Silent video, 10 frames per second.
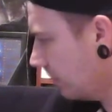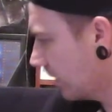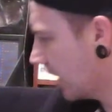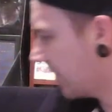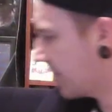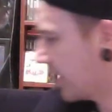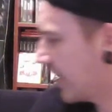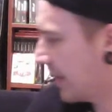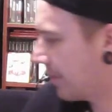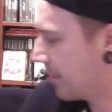Other than
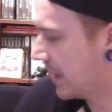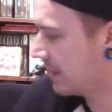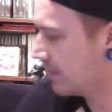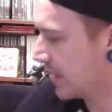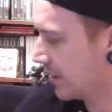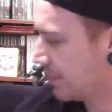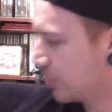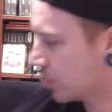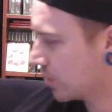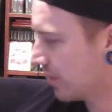that, being down in
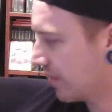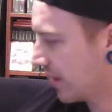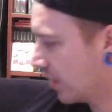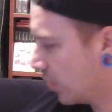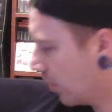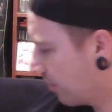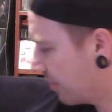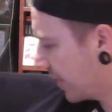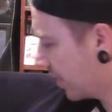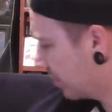Portsmouth, I've had a lot of
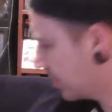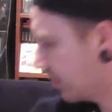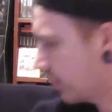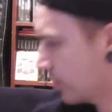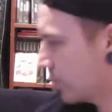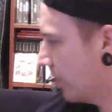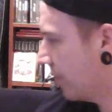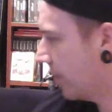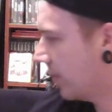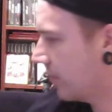pickups in Portsmouth
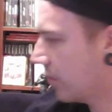that have not